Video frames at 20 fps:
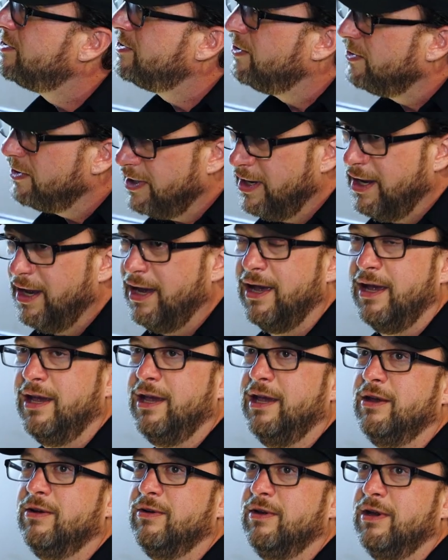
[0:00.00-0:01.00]
So yeah,
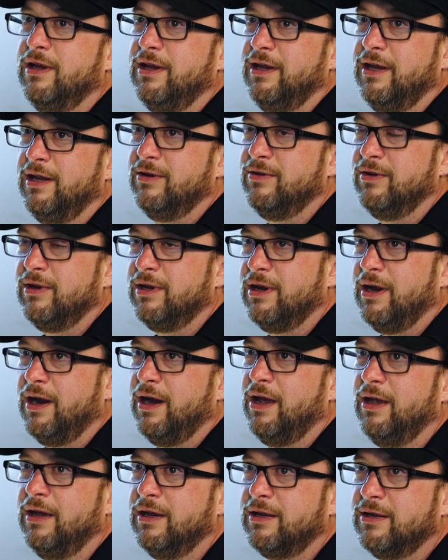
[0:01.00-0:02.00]
Angry
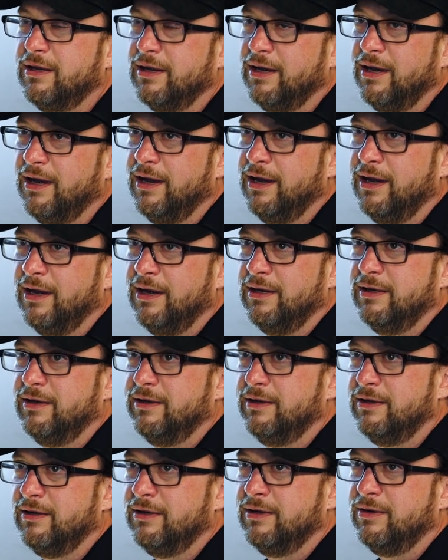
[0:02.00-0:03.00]
Garlic
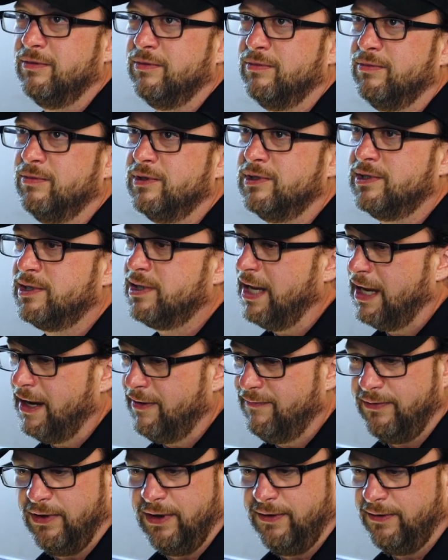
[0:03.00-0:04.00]
was
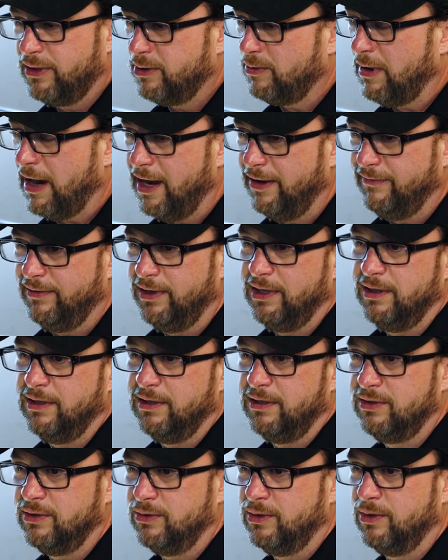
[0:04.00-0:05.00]
thankfully
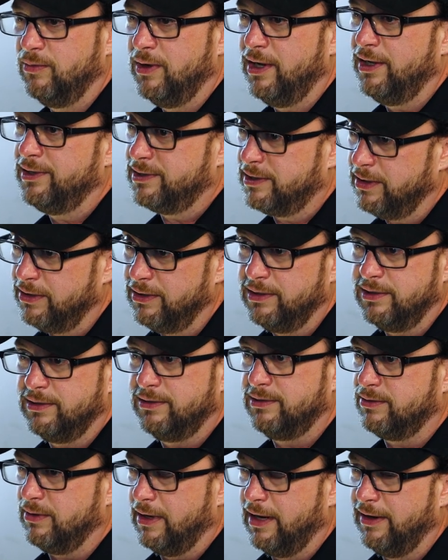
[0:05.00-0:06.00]
thriving, doing well, still
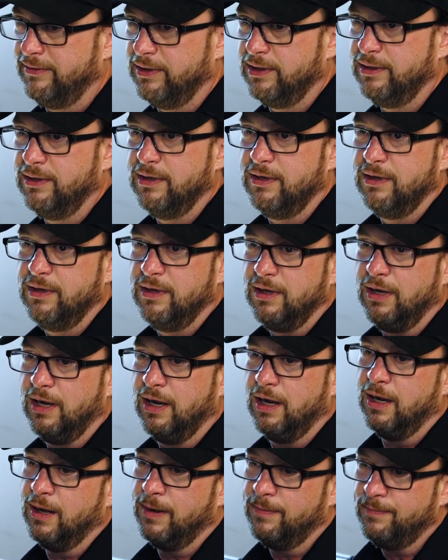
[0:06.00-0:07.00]
is thriving,
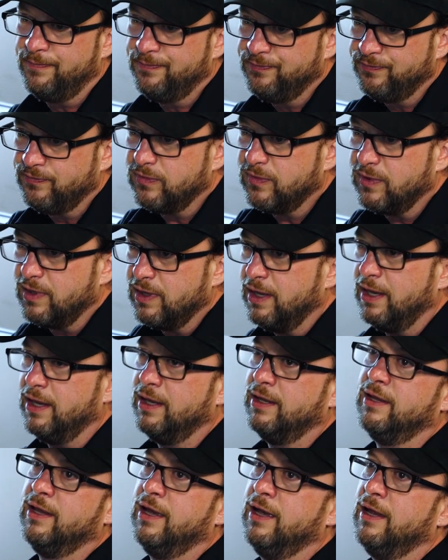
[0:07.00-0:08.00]
and
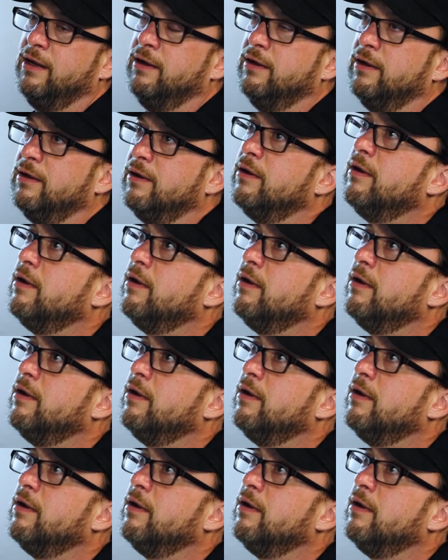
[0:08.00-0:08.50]
then.